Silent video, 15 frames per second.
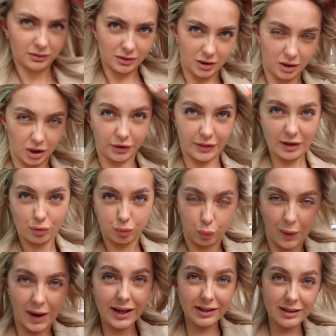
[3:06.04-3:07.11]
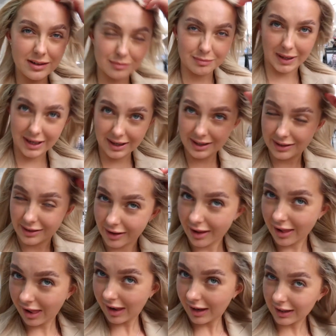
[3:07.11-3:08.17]
oh, this wind, man.
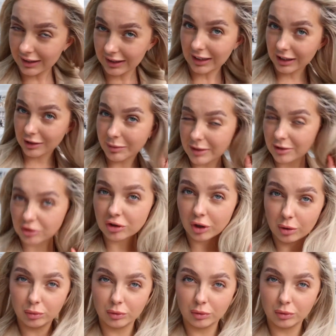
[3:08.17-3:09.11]
I spent so